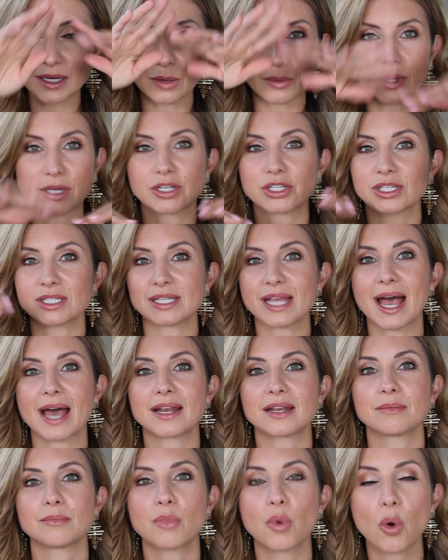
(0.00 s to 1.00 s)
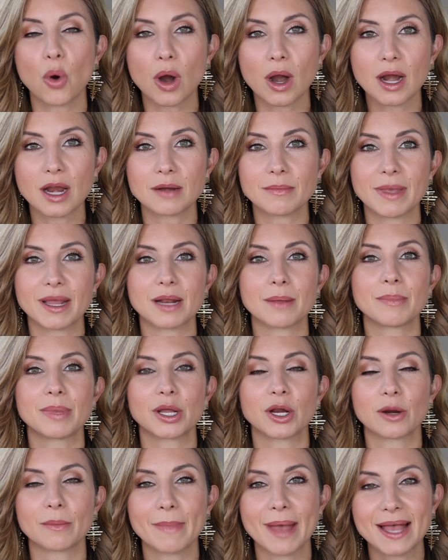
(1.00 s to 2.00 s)
it would have just added more and made a
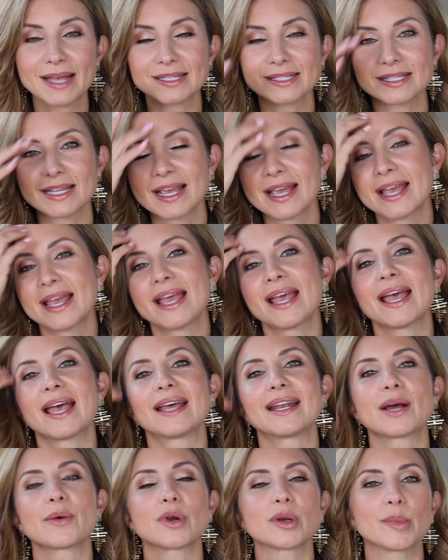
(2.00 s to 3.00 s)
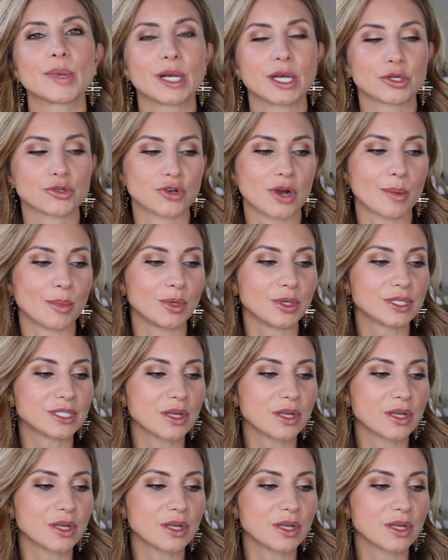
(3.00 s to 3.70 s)
bigger mess and I would have been in trouble.